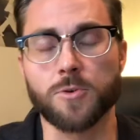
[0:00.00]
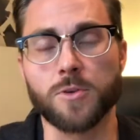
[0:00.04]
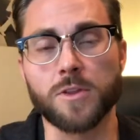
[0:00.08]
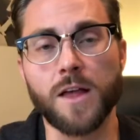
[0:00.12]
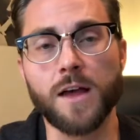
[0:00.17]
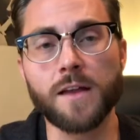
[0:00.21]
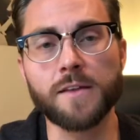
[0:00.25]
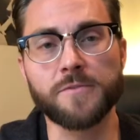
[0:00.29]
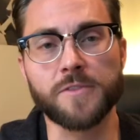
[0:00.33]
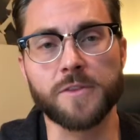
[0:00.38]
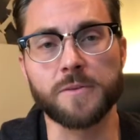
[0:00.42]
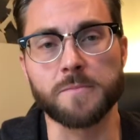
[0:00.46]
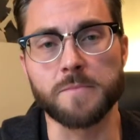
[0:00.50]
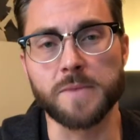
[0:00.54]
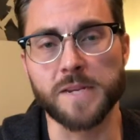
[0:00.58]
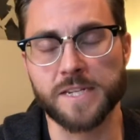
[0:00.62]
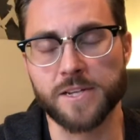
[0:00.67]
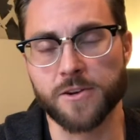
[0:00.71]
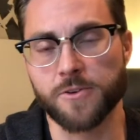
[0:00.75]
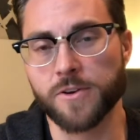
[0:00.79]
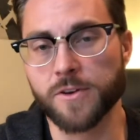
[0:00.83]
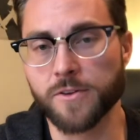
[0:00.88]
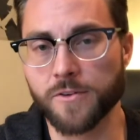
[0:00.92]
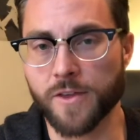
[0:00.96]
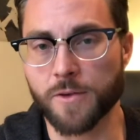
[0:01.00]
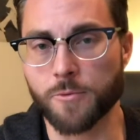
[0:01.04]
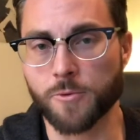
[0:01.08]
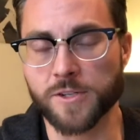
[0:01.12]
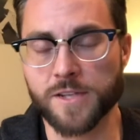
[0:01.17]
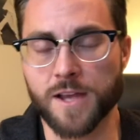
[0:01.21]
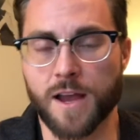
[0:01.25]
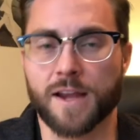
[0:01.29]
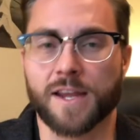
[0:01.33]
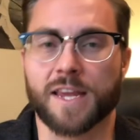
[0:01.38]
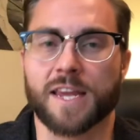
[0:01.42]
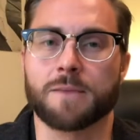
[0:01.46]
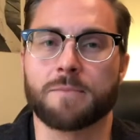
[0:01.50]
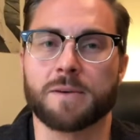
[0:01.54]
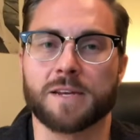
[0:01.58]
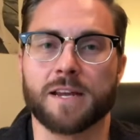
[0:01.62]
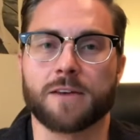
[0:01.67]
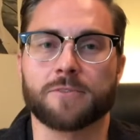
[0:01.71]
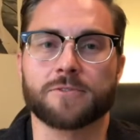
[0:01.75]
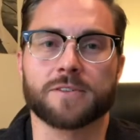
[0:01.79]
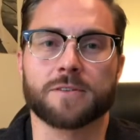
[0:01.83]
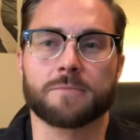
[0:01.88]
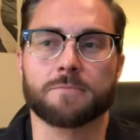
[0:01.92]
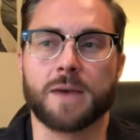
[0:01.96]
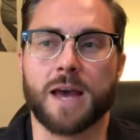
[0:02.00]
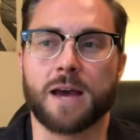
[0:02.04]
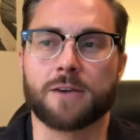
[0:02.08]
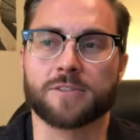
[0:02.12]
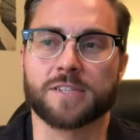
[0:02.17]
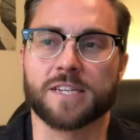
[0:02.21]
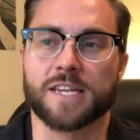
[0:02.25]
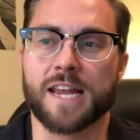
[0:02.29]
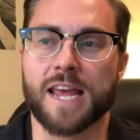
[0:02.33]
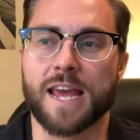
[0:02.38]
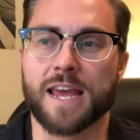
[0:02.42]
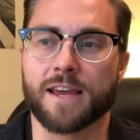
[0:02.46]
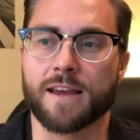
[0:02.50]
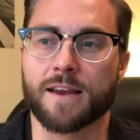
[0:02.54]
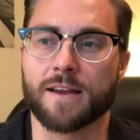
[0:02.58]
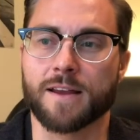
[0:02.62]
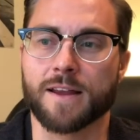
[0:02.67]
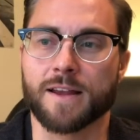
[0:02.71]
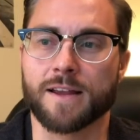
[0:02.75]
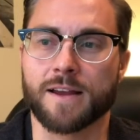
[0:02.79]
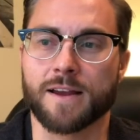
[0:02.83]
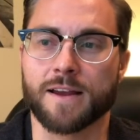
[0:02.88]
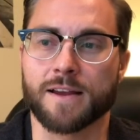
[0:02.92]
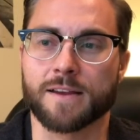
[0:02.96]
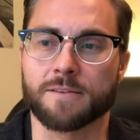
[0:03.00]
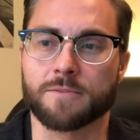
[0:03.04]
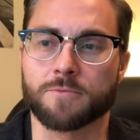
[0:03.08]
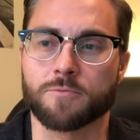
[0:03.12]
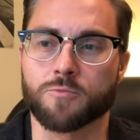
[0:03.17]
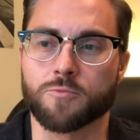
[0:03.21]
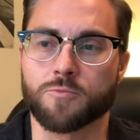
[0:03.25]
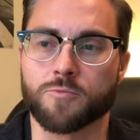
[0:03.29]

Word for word: a lot of the material that we're talking about about today, I, I